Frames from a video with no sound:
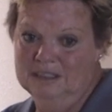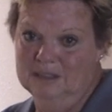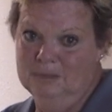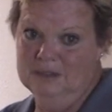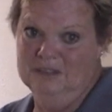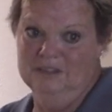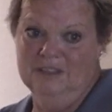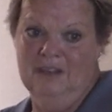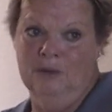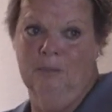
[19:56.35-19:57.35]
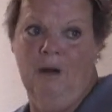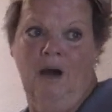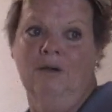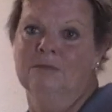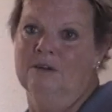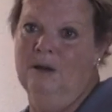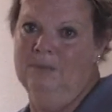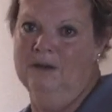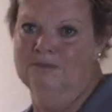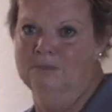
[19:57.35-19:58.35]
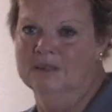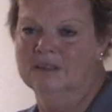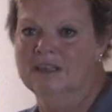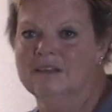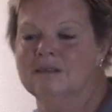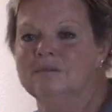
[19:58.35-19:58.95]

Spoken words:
a person who's had the bottom drop out from underneath them.